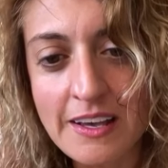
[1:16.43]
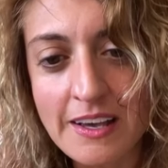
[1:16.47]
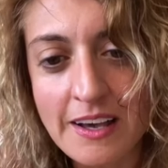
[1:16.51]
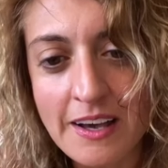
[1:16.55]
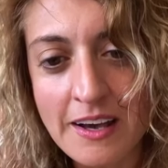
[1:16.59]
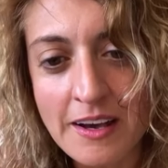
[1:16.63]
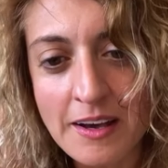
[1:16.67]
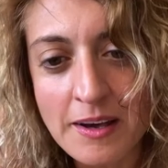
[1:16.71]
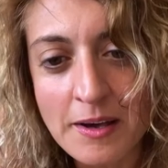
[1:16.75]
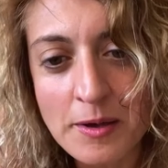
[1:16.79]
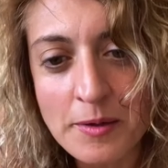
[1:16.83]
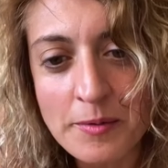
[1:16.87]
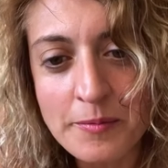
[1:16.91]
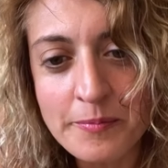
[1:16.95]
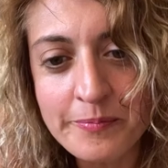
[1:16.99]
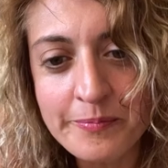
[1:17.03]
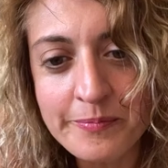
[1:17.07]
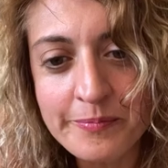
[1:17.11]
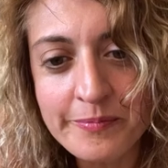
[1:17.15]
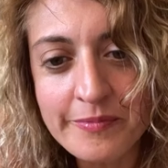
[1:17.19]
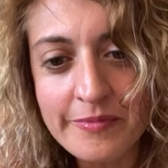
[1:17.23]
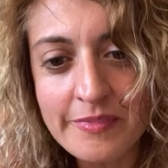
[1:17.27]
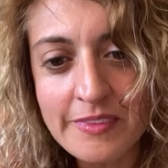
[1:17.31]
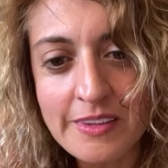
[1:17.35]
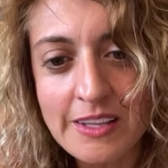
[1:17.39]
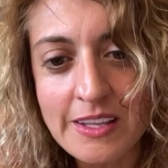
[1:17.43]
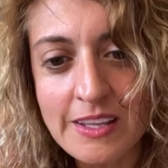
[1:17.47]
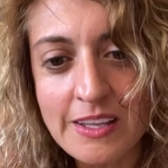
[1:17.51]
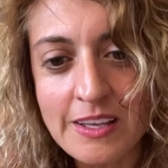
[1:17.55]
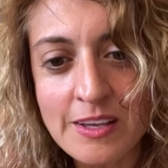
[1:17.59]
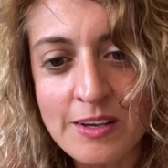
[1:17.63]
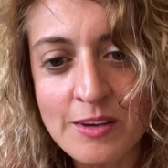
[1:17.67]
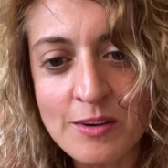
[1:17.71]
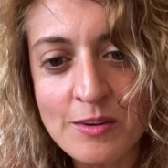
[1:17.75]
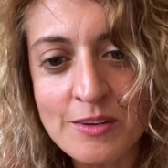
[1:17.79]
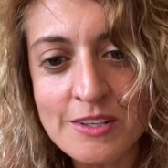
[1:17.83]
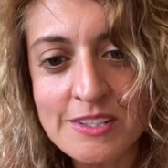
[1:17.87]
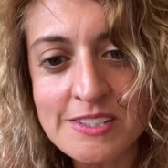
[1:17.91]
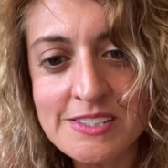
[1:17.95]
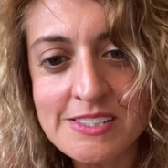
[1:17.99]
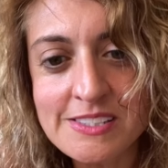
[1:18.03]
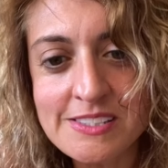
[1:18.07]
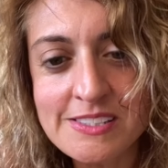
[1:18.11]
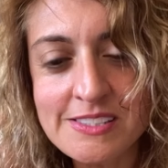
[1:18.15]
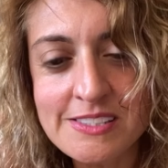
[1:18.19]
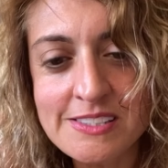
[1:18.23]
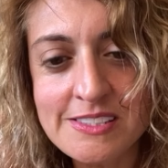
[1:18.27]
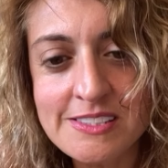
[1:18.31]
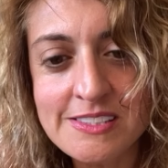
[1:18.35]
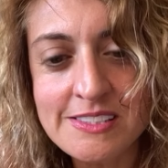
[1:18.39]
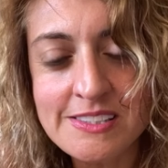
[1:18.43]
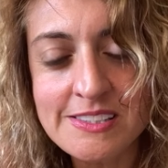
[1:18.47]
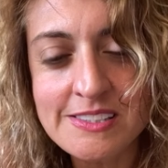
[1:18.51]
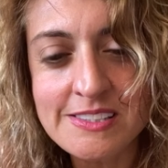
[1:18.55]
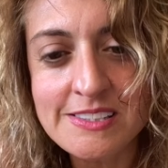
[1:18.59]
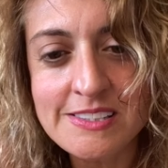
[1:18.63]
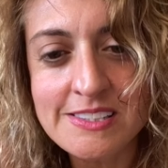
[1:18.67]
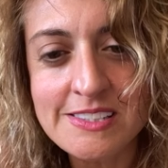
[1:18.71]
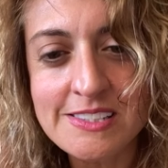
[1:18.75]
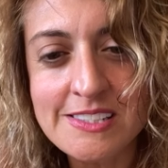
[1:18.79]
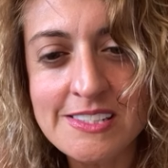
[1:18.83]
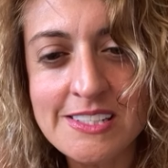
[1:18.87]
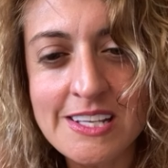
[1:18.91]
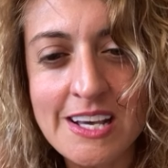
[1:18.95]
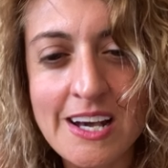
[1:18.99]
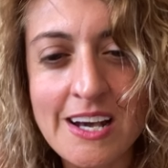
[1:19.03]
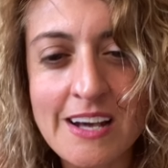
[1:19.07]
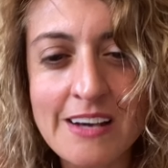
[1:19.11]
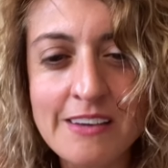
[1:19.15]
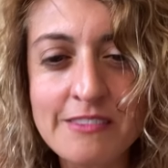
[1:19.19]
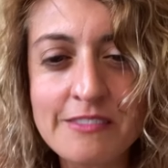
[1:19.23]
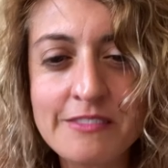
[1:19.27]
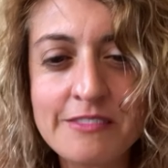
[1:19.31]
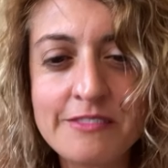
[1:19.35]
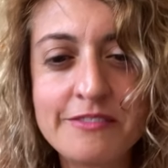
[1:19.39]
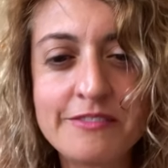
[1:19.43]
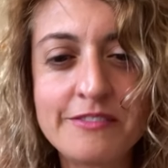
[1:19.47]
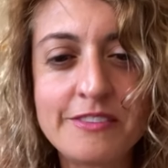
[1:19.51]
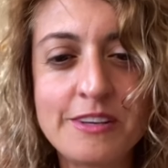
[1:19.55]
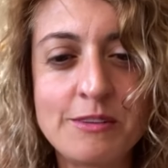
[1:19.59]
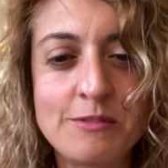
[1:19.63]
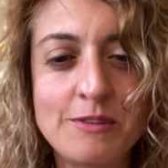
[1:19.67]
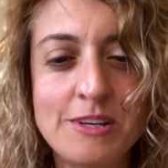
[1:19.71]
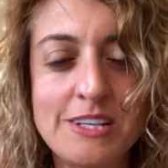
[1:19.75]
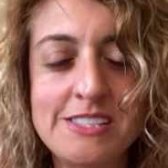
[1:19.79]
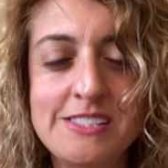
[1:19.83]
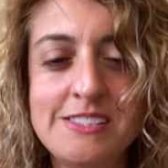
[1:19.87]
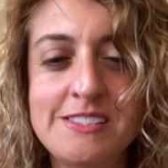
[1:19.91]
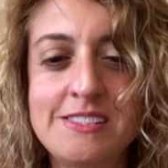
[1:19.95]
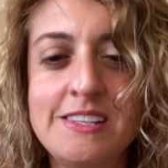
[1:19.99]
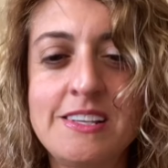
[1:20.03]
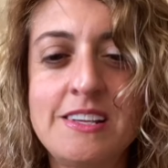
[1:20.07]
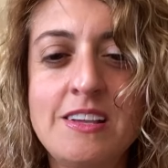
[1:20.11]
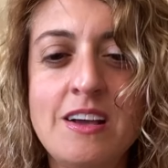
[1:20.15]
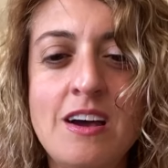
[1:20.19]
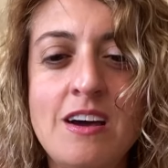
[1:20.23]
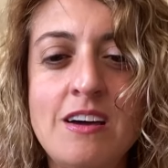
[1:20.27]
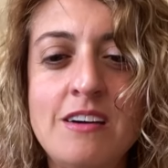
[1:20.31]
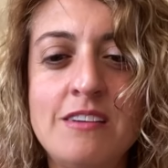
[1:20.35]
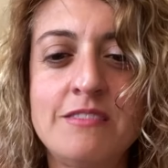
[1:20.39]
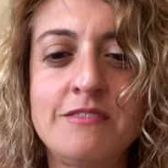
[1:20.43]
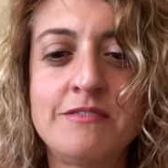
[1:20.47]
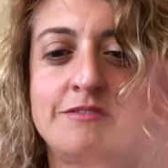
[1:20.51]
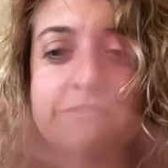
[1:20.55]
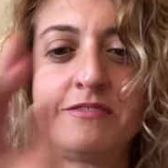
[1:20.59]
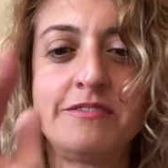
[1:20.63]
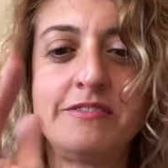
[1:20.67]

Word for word: um, Aristidov, Aristidov.